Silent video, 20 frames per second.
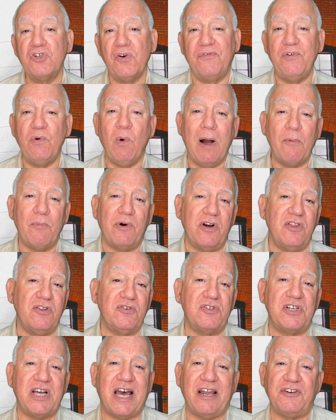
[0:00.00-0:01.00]
if you want one of
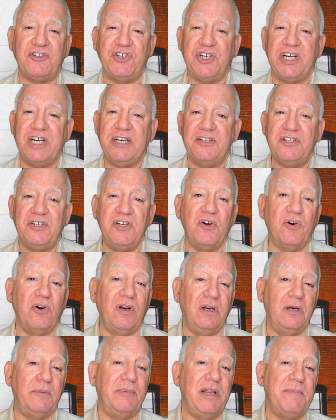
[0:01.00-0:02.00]
those hot sheets, you go to
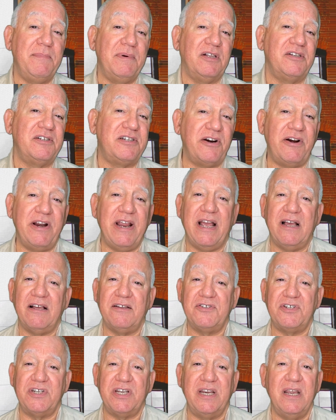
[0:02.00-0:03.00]
Liberty Military
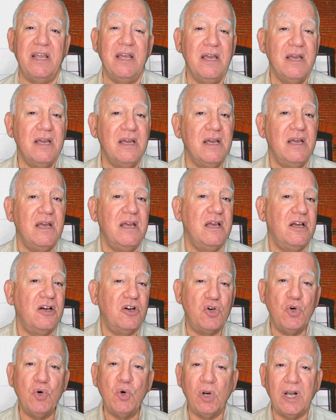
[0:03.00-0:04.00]
Housing,
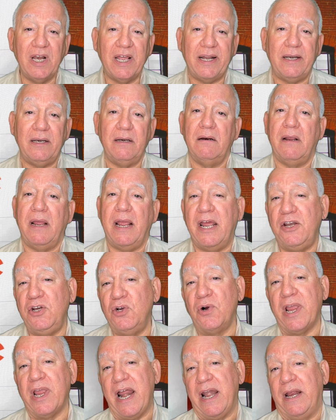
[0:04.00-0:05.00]
Google it, and
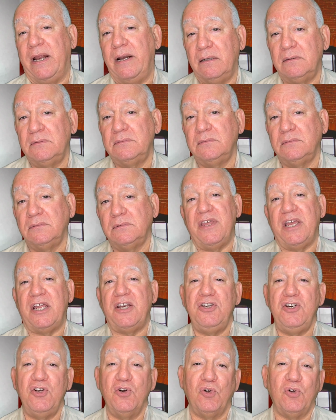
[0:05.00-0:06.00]
you'll it.
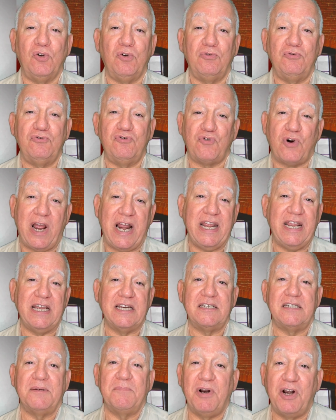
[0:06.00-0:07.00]
Then you'll try to get
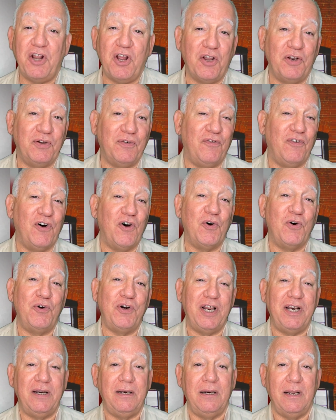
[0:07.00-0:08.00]
somebody on the phone
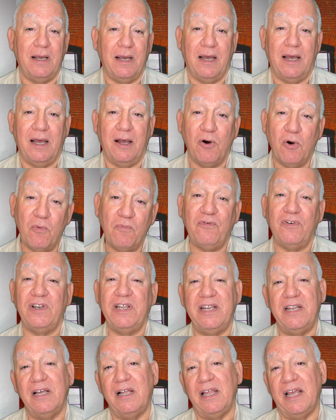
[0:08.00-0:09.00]
and
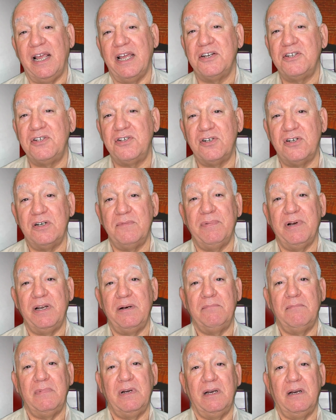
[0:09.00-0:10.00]
hopefully they'll answer,
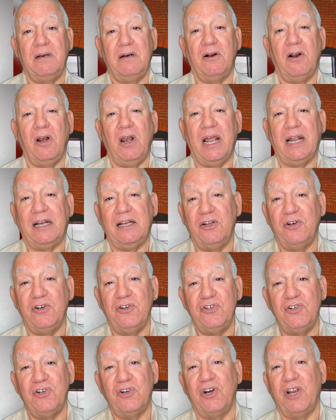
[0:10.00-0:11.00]
but in all likelihood
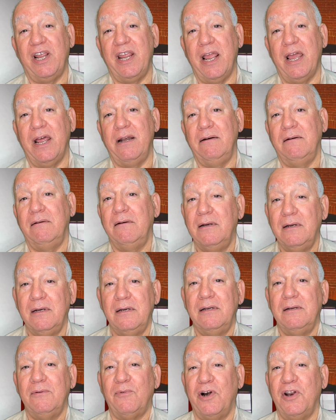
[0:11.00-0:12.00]
you're going to get
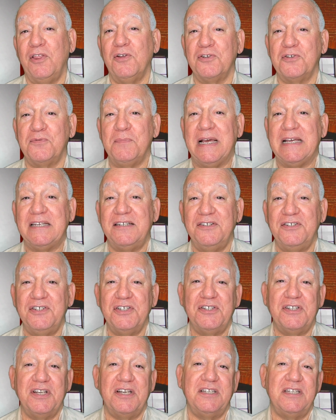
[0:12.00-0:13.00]
one of those
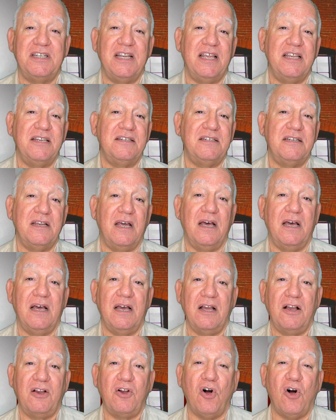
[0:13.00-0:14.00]
messages that says,
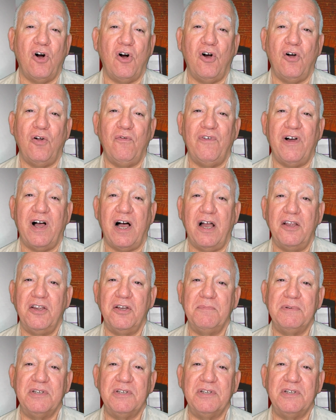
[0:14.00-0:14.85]
call volume